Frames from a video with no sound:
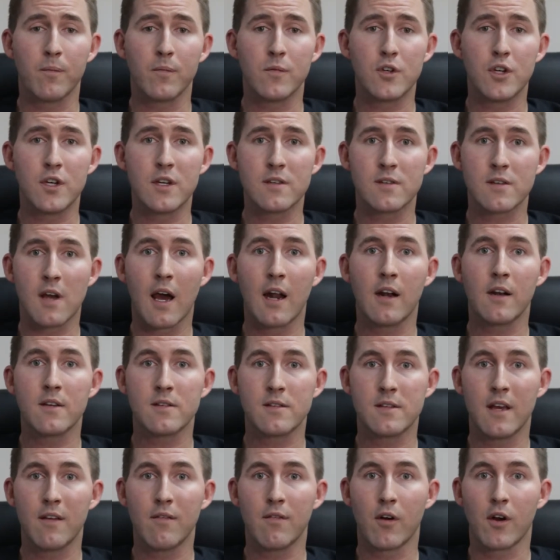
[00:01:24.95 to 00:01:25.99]
She decided to
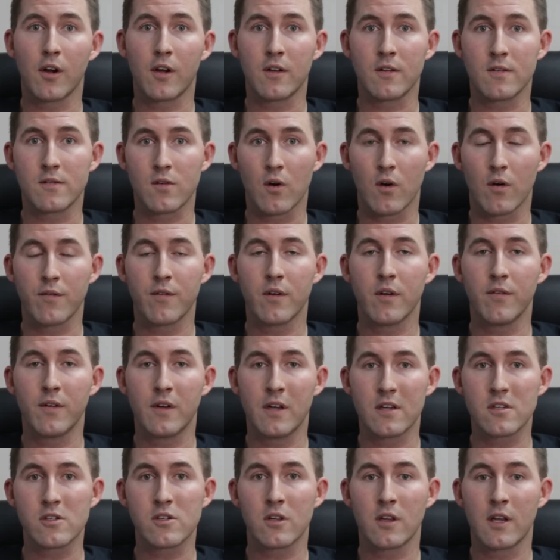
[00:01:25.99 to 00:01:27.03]
stay very conservative
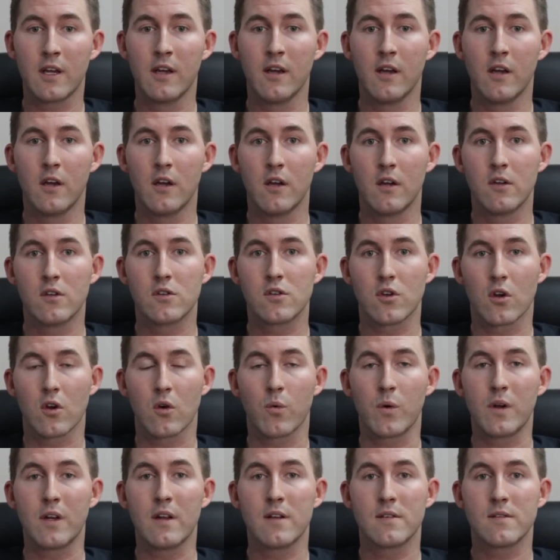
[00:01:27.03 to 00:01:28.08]
initially, so
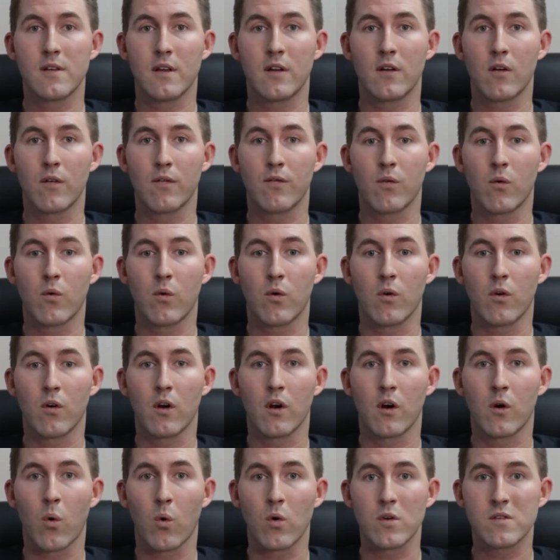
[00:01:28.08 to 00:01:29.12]
we did send her for
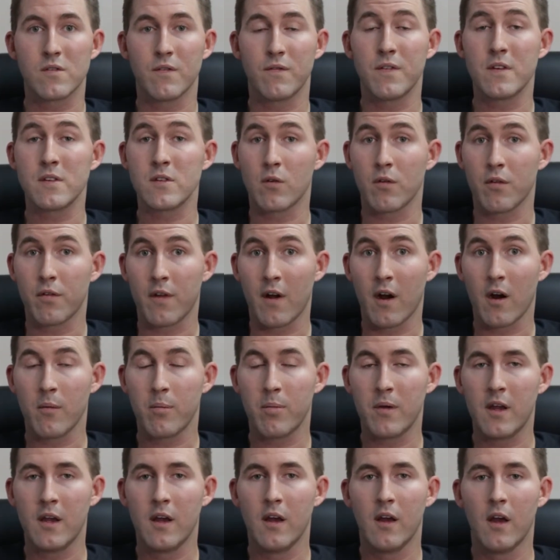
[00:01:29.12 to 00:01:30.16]
a course of physical
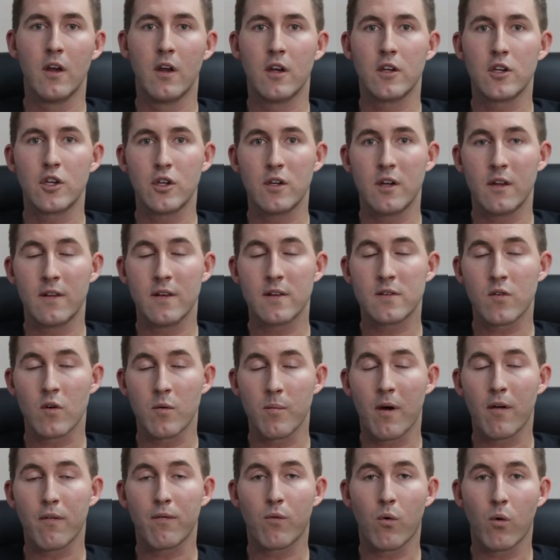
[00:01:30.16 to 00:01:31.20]
therapy. She did this for
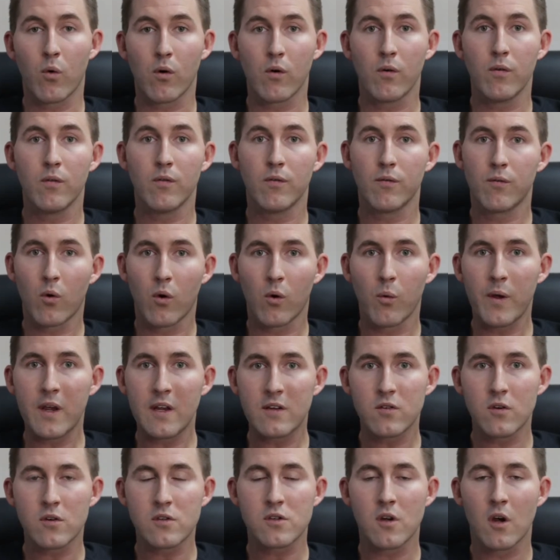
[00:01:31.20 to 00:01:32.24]
about four
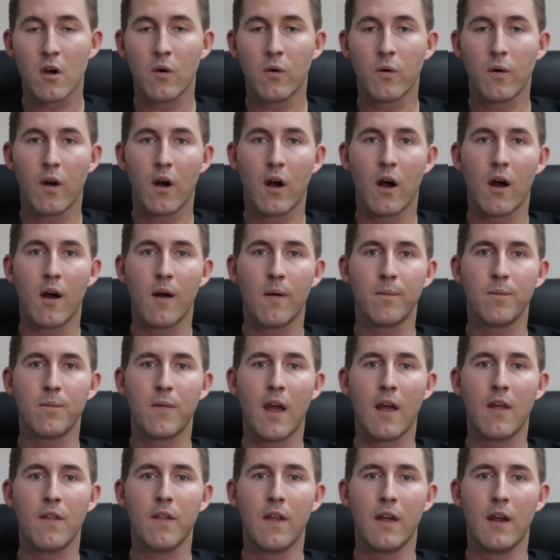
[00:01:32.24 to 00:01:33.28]
weeks or so,
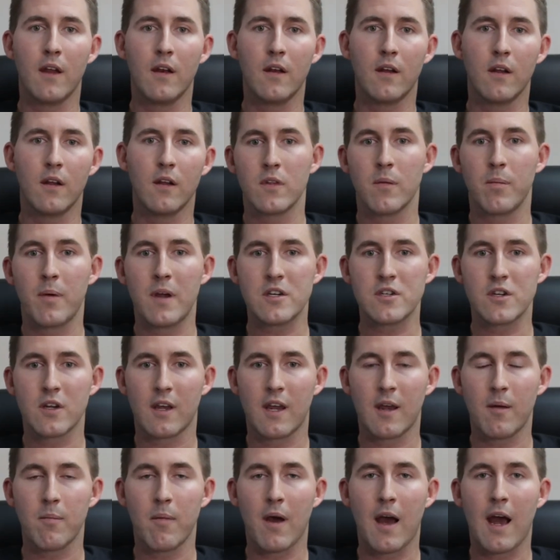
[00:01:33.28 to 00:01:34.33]
and then the patient
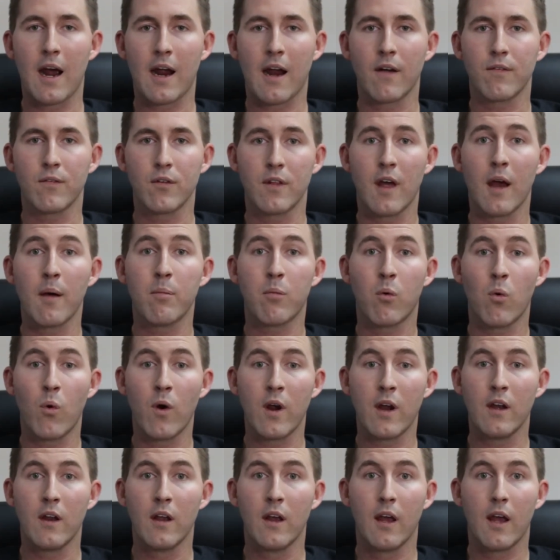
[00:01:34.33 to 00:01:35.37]
came back after that
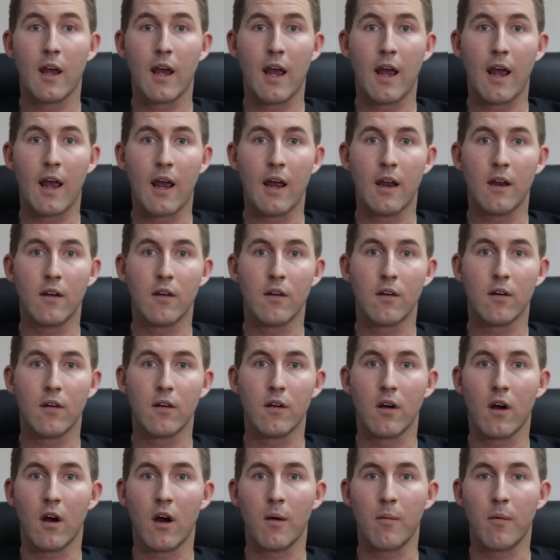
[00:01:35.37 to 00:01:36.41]
point, and
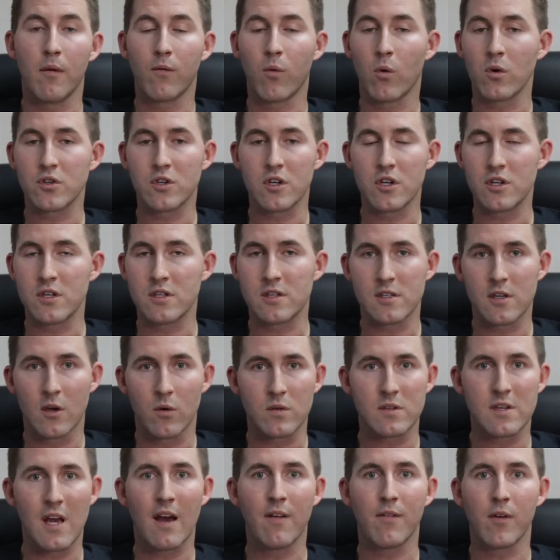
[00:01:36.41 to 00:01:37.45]
unfortunately she still
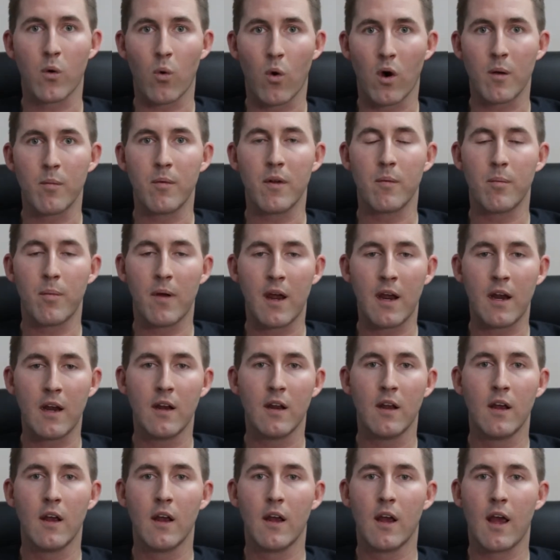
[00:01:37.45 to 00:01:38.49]
was having quite a bit of
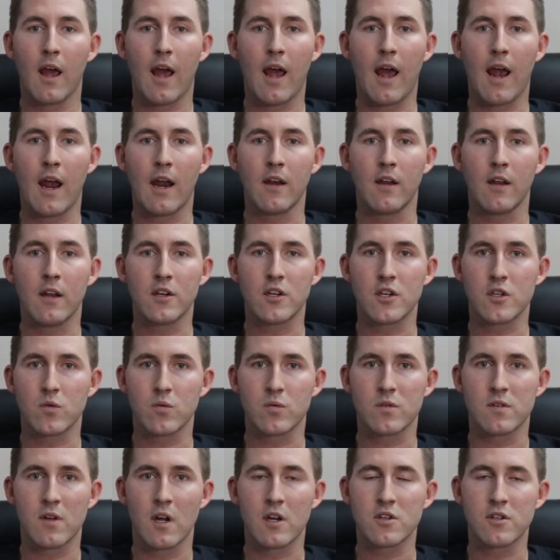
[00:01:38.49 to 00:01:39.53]
pain, and it just
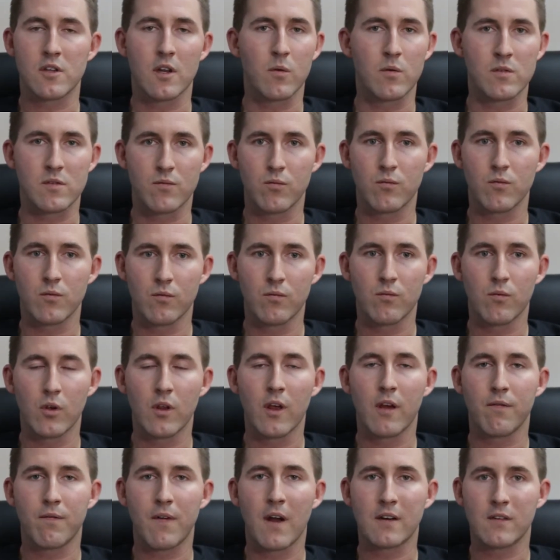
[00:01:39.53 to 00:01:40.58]
was such that it was
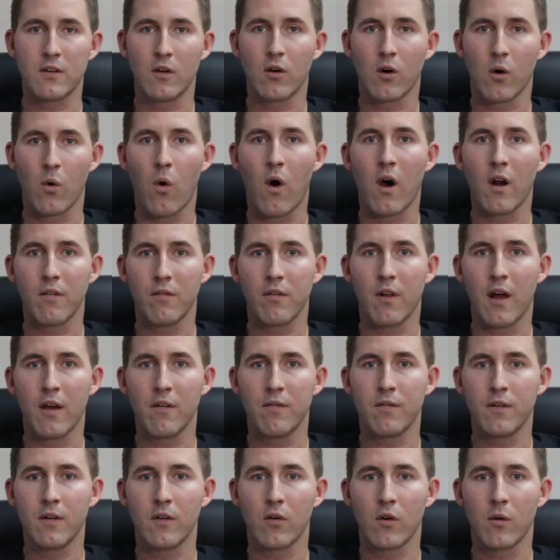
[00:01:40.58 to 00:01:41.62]
really affecting her quality of
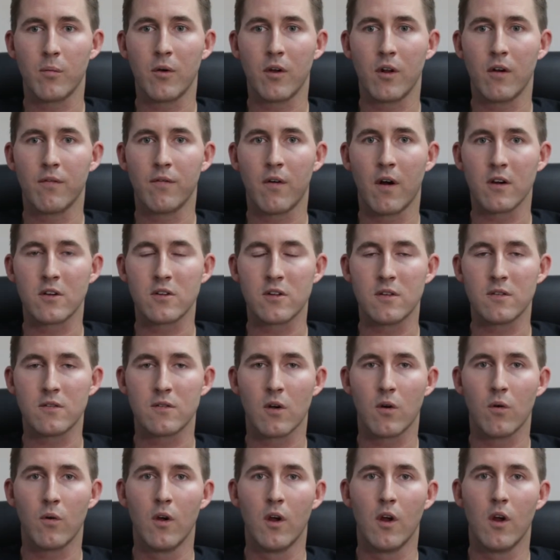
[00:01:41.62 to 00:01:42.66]
life and her ability to function.
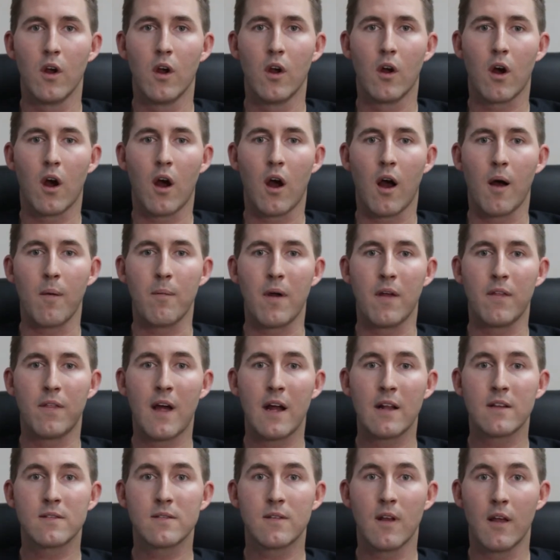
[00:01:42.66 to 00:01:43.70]
So at
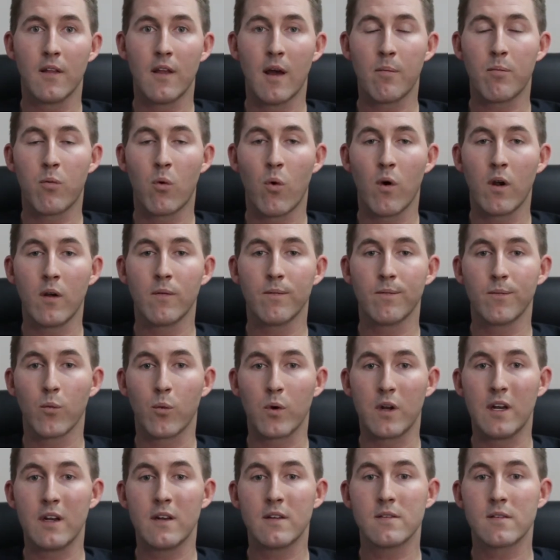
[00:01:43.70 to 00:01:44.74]
that point,
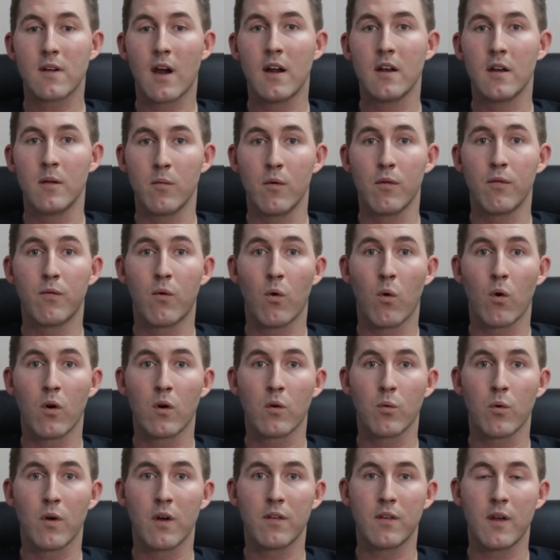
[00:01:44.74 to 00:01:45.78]
we did decide to move
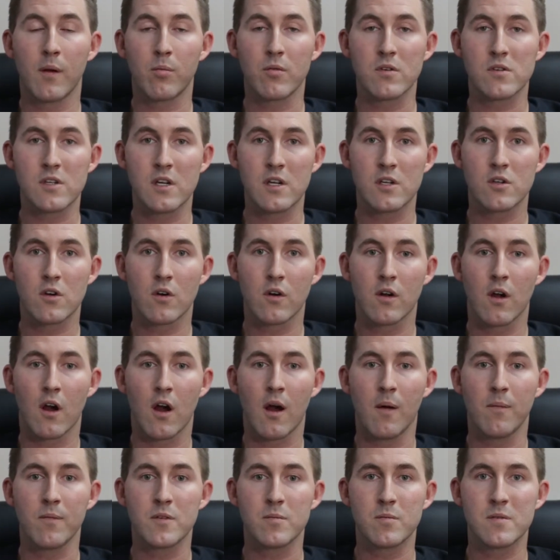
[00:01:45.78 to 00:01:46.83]
forward with a procedure.
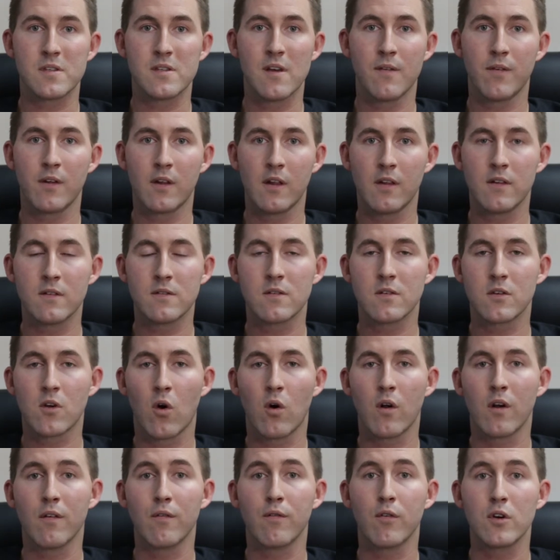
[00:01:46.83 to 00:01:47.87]
Specifically, this is
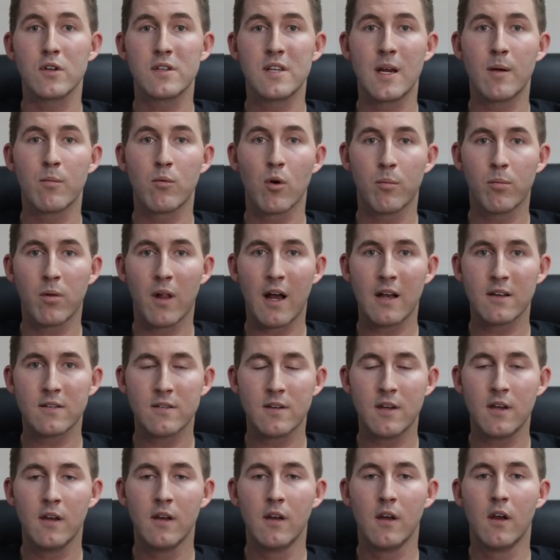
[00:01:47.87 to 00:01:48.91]
called a
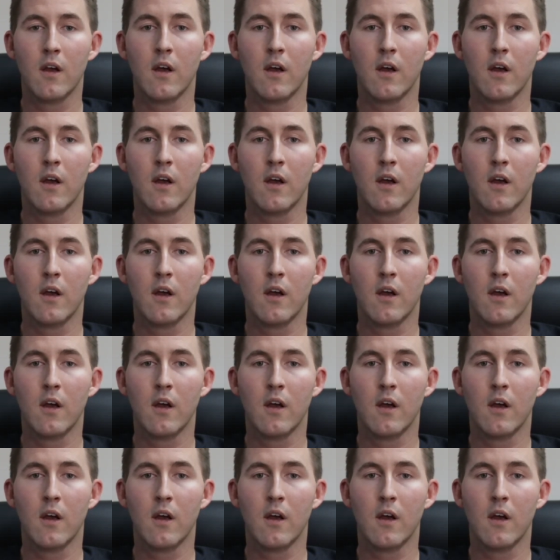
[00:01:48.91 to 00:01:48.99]
vertebroplasty.